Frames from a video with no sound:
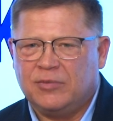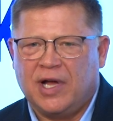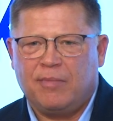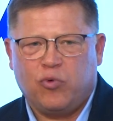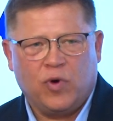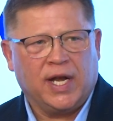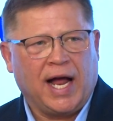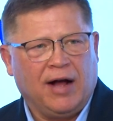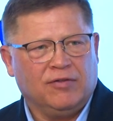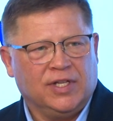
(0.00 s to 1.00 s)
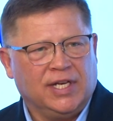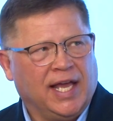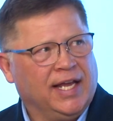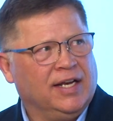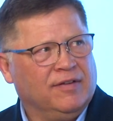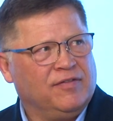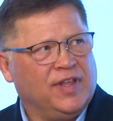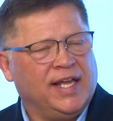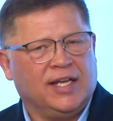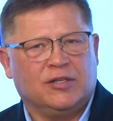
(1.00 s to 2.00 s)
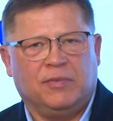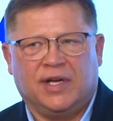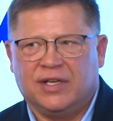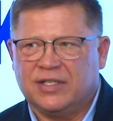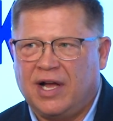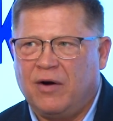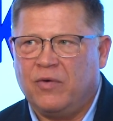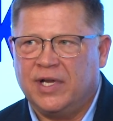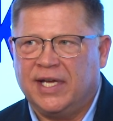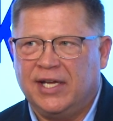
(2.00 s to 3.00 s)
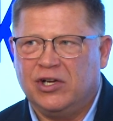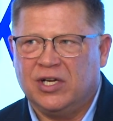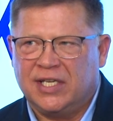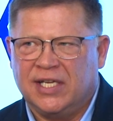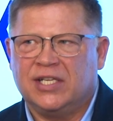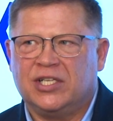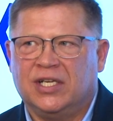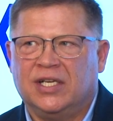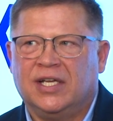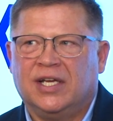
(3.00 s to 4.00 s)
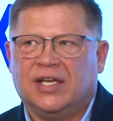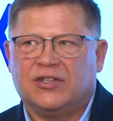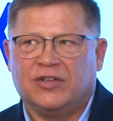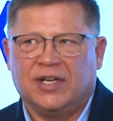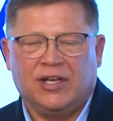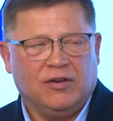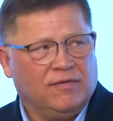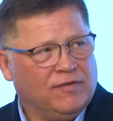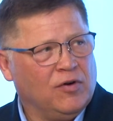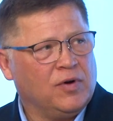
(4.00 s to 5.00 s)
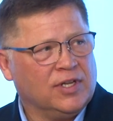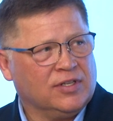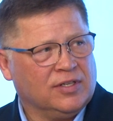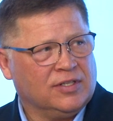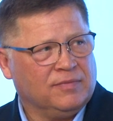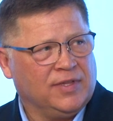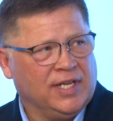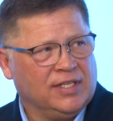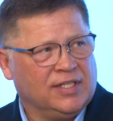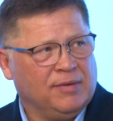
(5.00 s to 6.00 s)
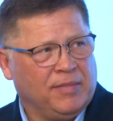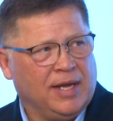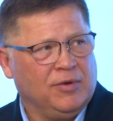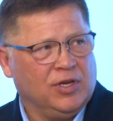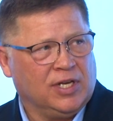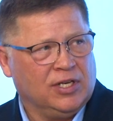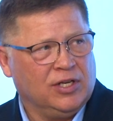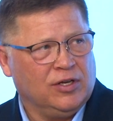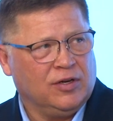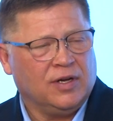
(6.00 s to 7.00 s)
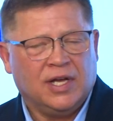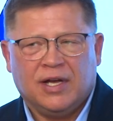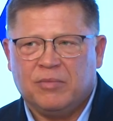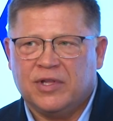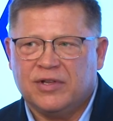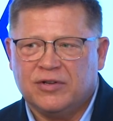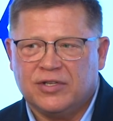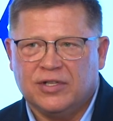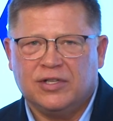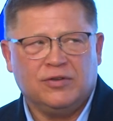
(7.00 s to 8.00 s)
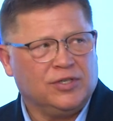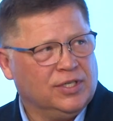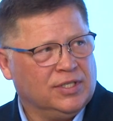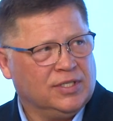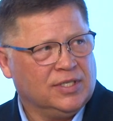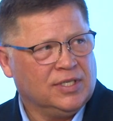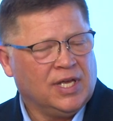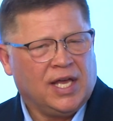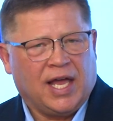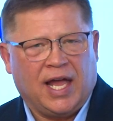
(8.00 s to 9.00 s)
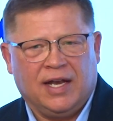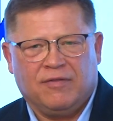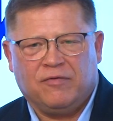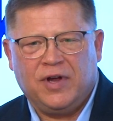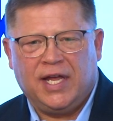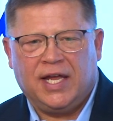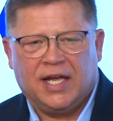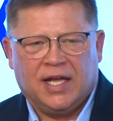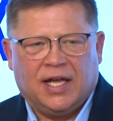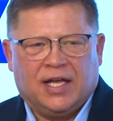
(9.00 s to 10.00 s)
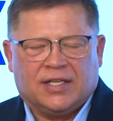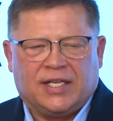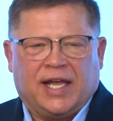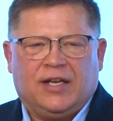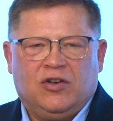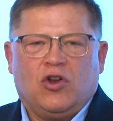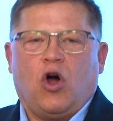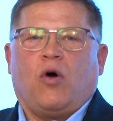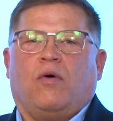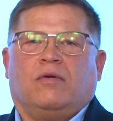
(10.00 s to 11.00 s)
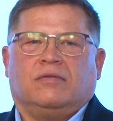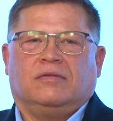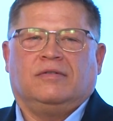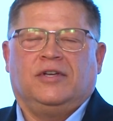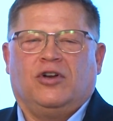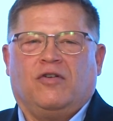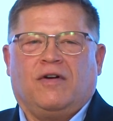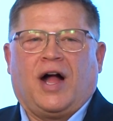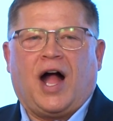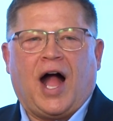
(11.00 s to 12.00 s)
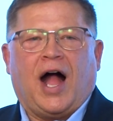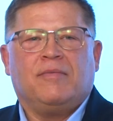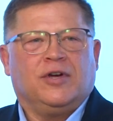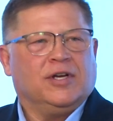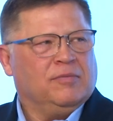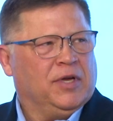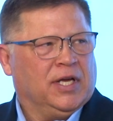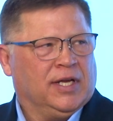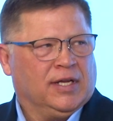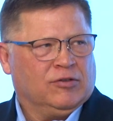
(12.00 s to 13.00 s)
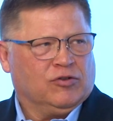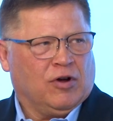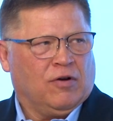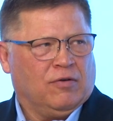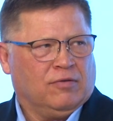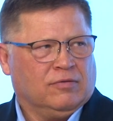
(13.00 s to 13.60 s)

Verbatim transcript: i point out the negative things because i want to get your attention so that you focus on some things that maybe you can do but there's solutions and if we say, no, you know, I'm going to be in control